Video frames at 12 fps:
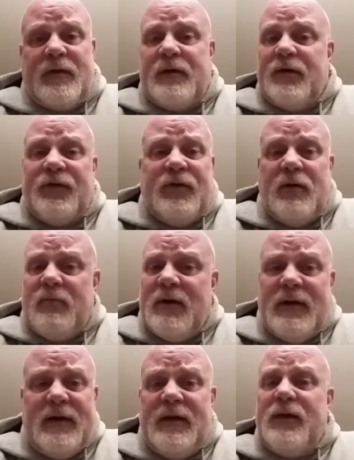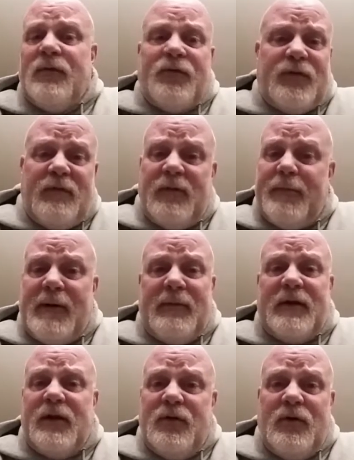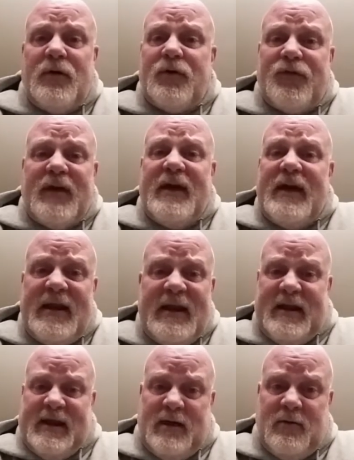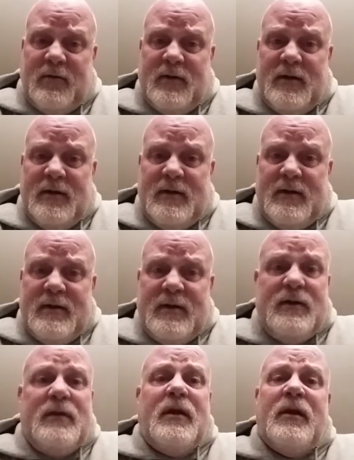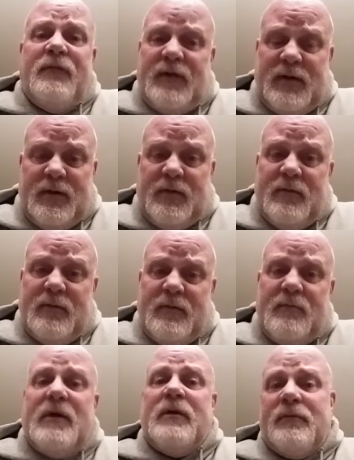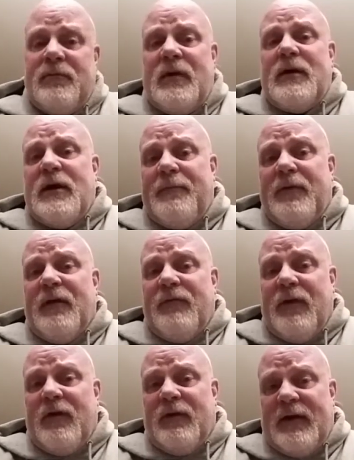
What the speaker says: Because you know what? You don't serve the public of New York State anyhow. None of you do. Well, a couple of you are